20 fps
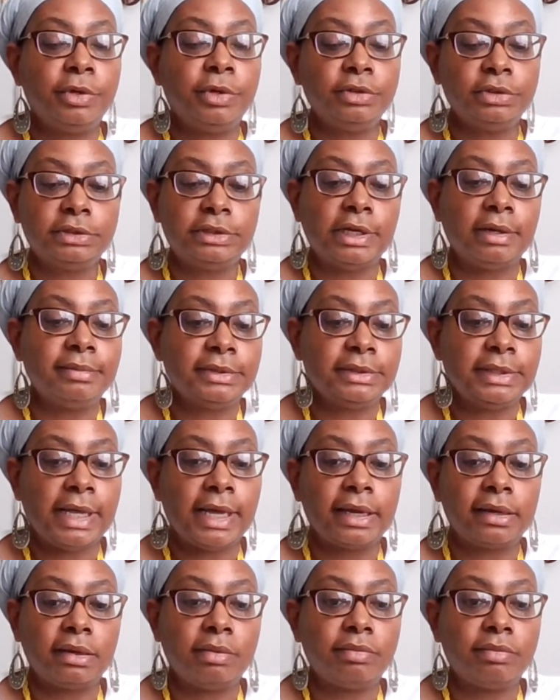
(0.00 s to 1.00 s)
Most of the time it's
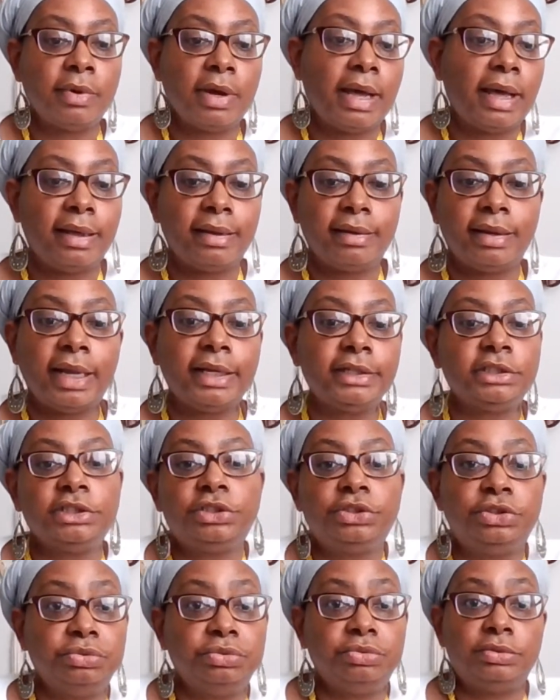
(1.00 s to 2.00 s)
like, well, I
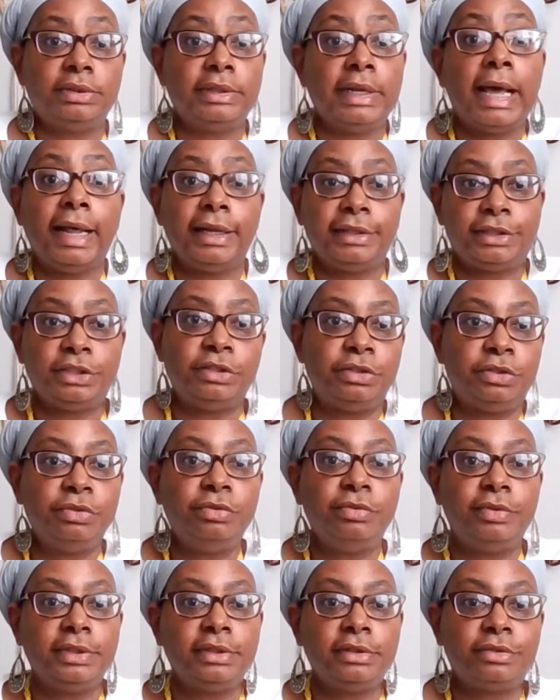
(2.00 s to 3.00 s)
just choose not to
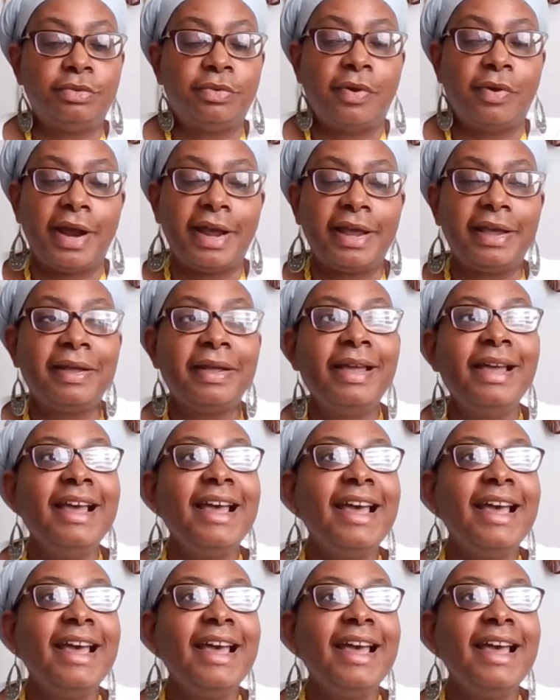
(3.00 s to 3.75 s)
do this, right?